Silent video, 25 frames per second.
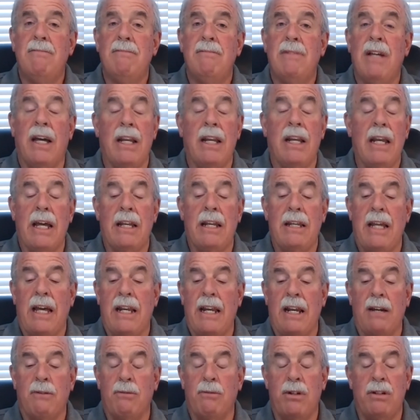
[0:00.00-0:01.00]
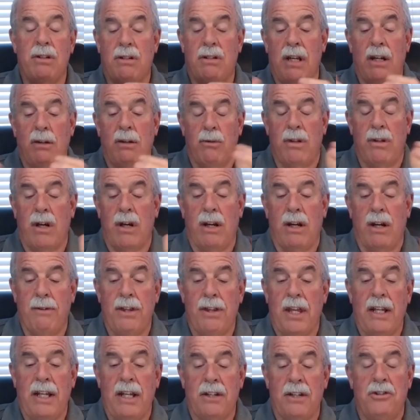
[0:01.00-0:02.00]
And it was
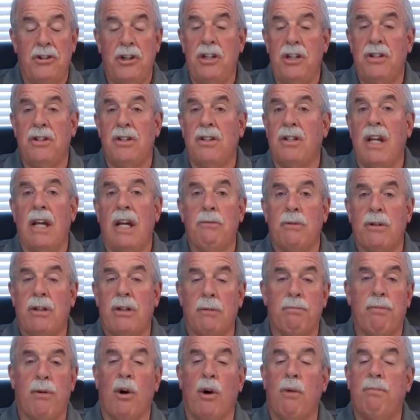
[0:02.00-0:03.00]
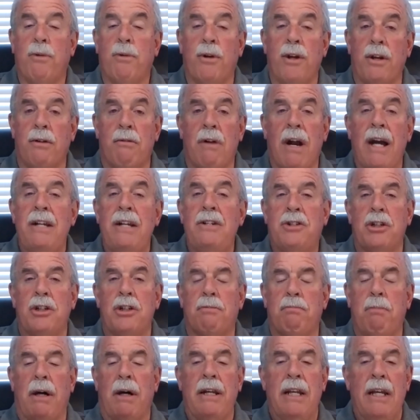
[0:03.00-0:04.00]
everything that Jesus did was appropriate and righteous,
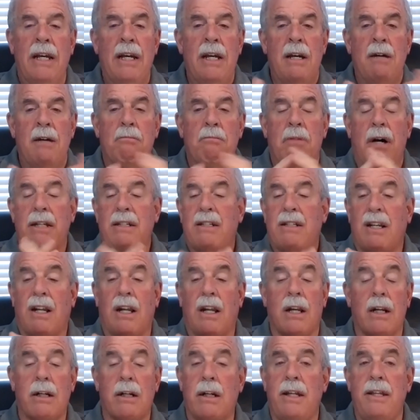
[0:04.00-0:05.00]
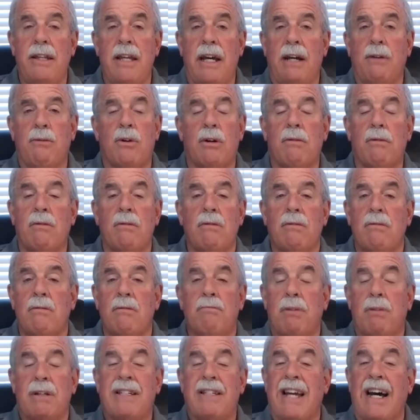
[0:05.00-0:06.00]
but clearly they were
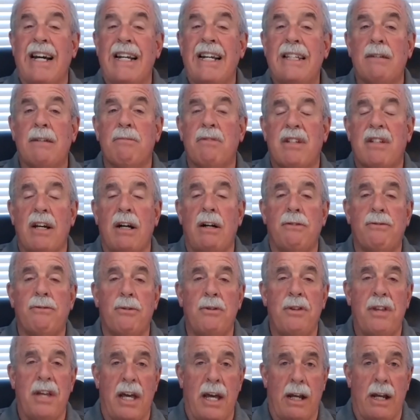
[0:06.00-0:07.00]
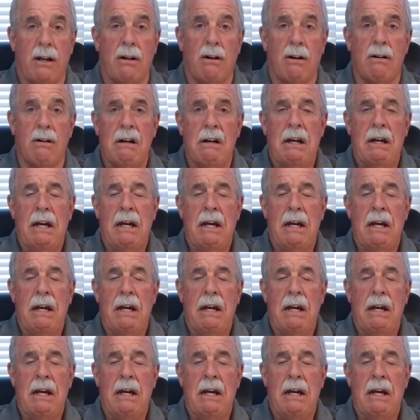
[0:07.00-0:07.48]
beside themselves with anger.